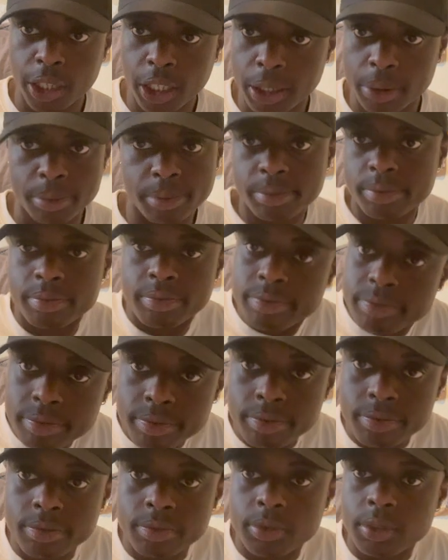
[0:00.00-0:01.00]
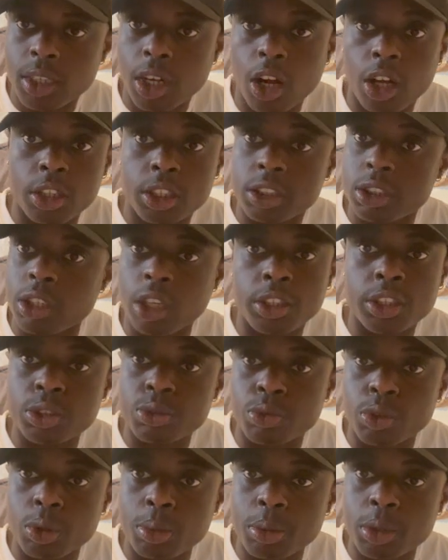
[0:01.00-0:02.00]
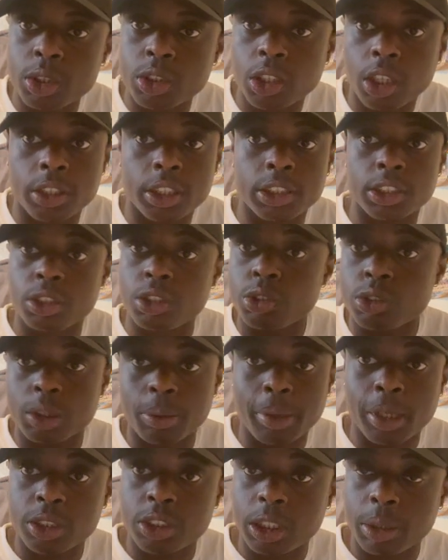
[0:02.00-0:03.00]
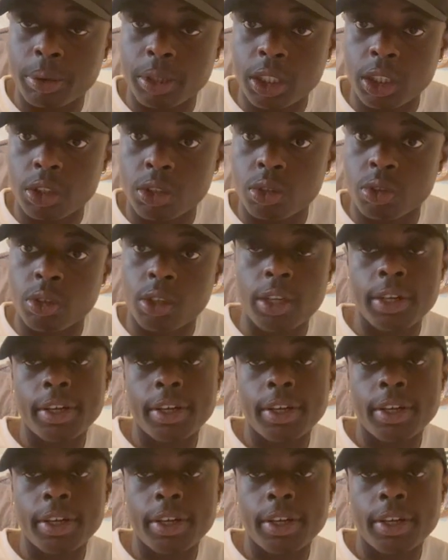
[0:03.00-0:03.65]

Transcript: up. All these all these rumors, all this news about Shiba Inu,